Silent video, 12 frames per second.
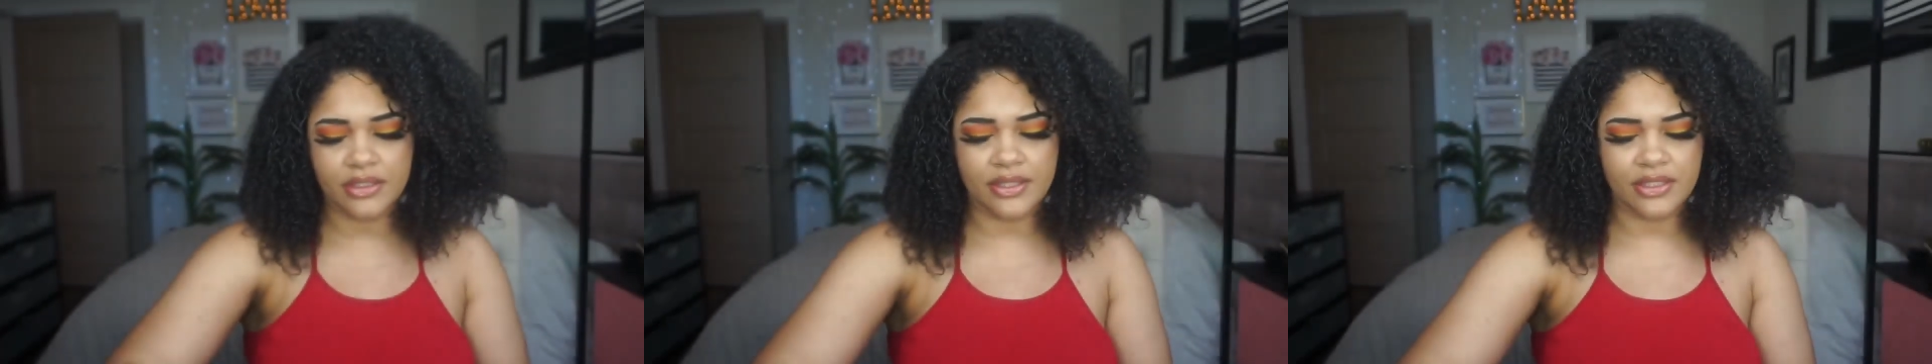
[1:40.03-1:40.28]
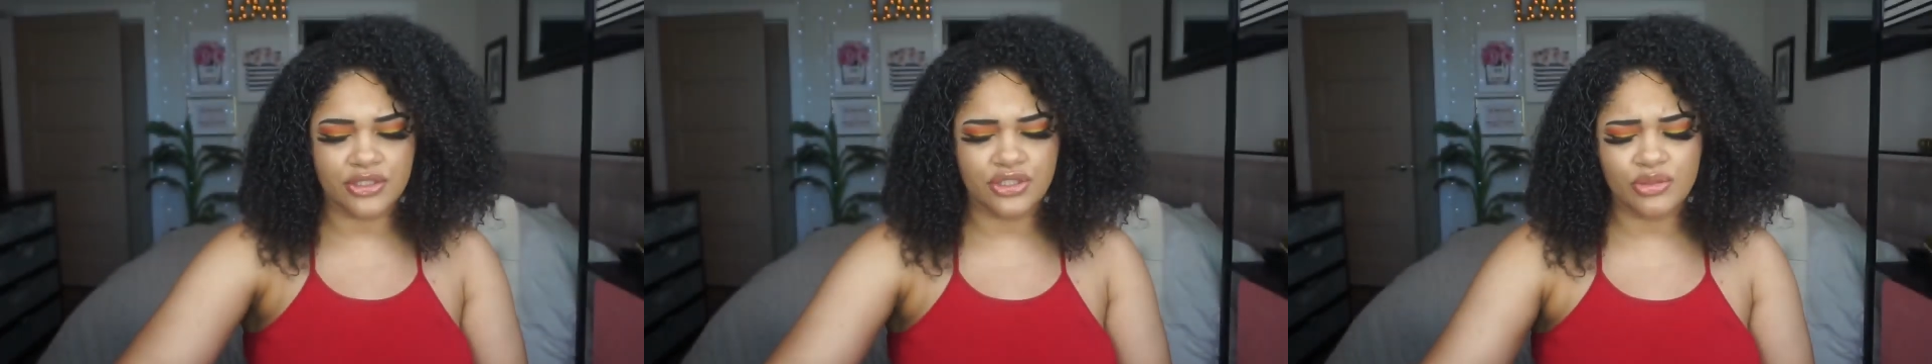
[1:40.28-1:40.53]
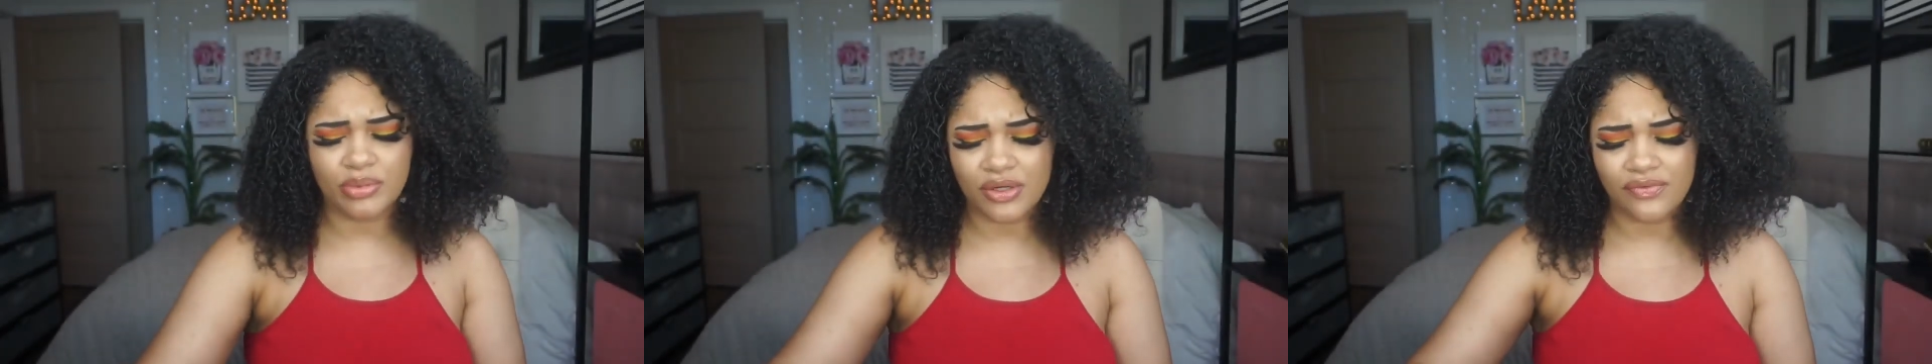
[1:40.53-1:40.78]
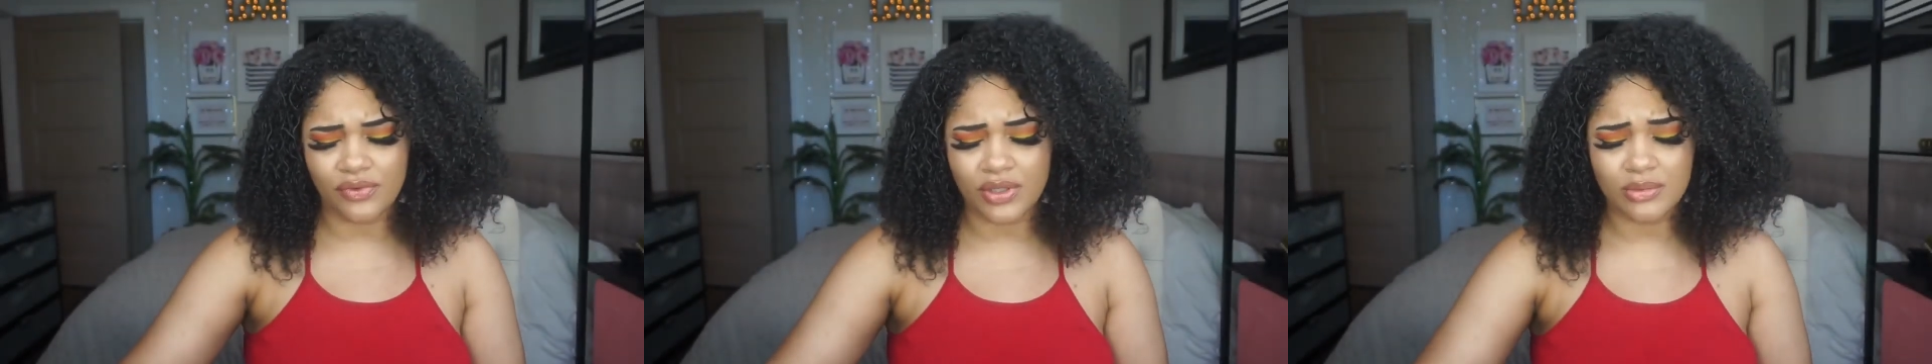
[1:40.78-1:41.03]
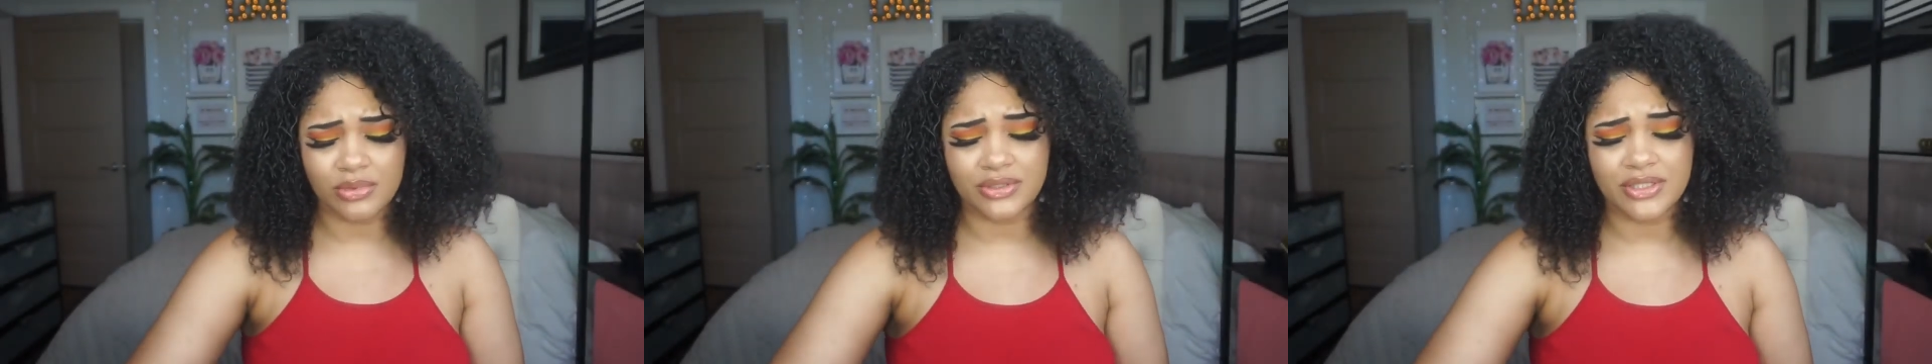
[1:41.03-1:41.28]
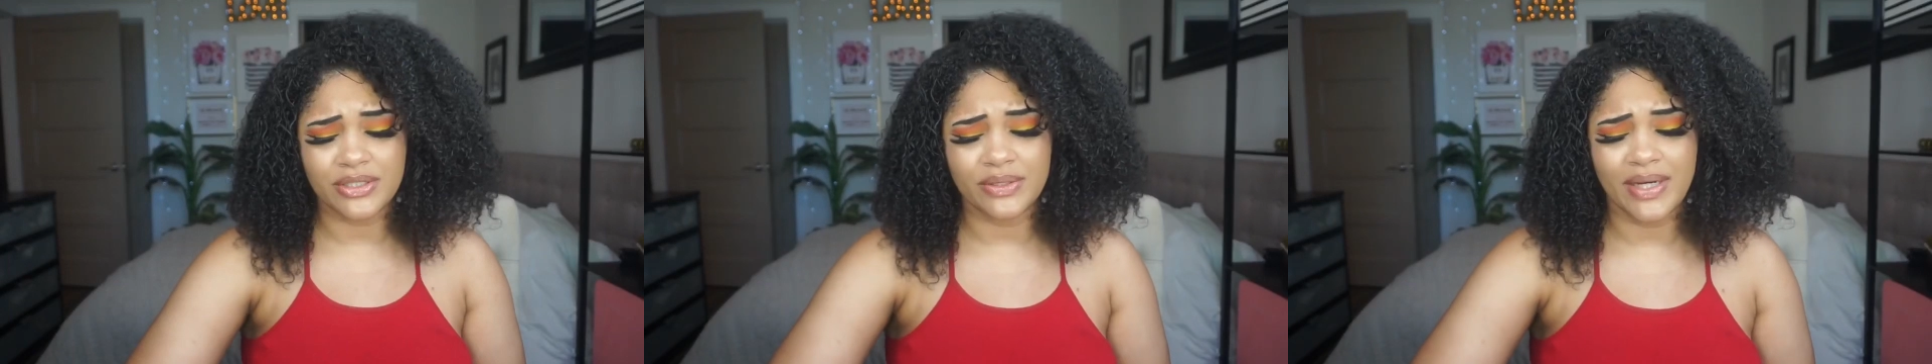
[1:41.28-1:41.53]
they're super
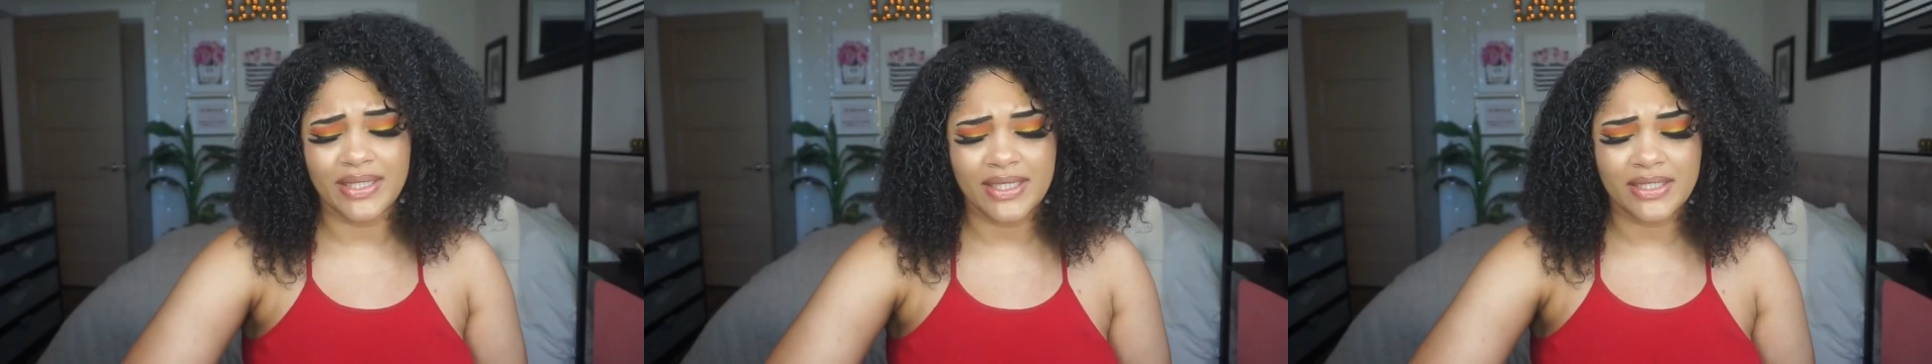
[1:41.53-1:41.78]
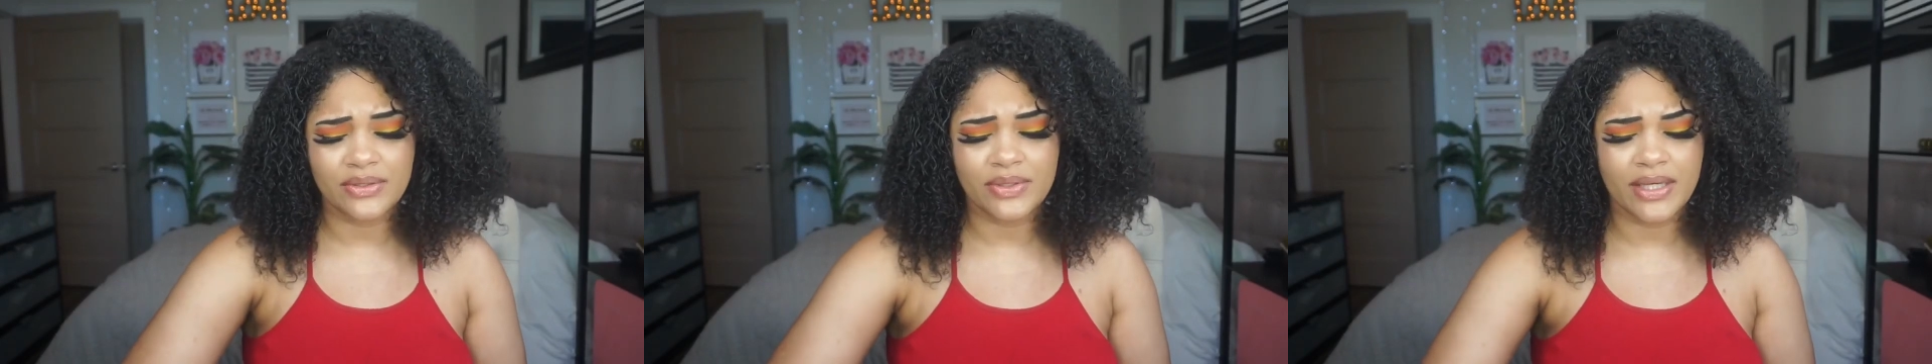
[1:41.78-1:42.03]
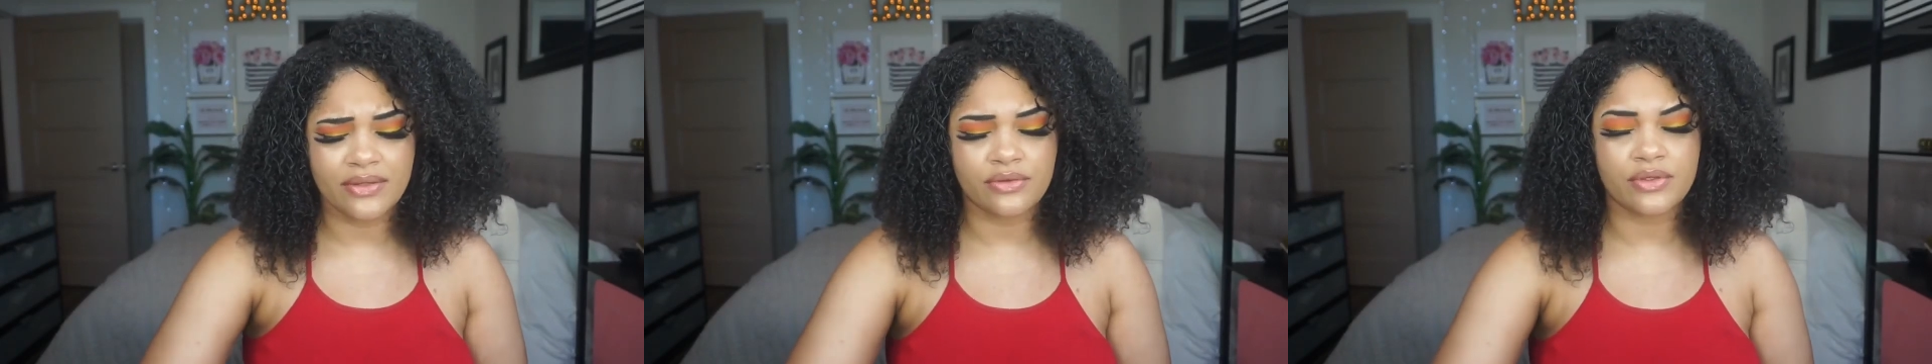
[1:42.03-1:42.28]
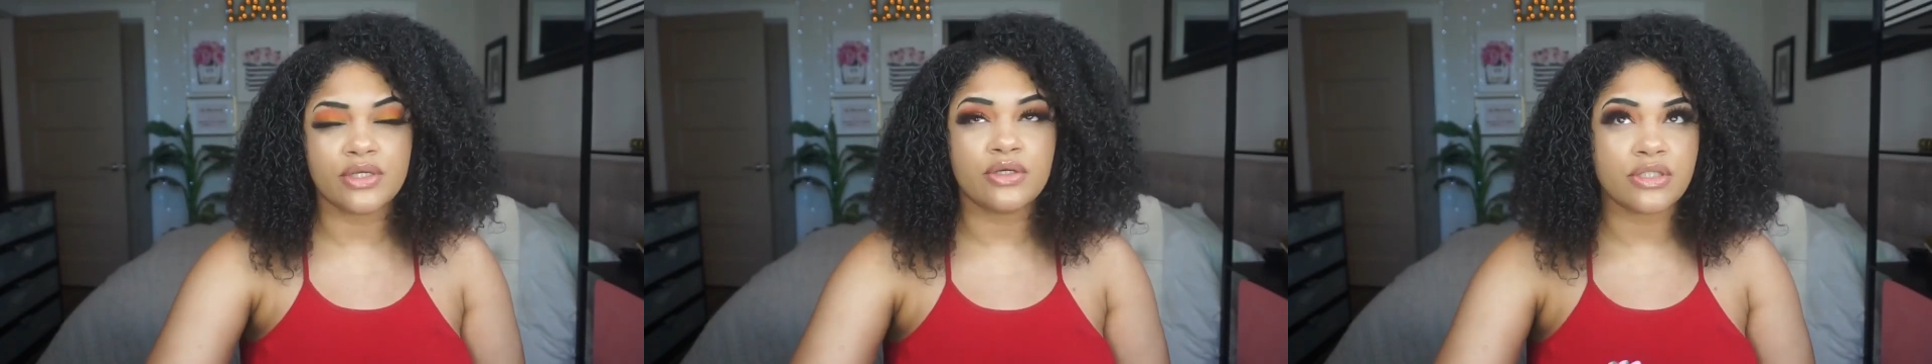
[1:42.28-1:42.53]
affordable too. I think you get three,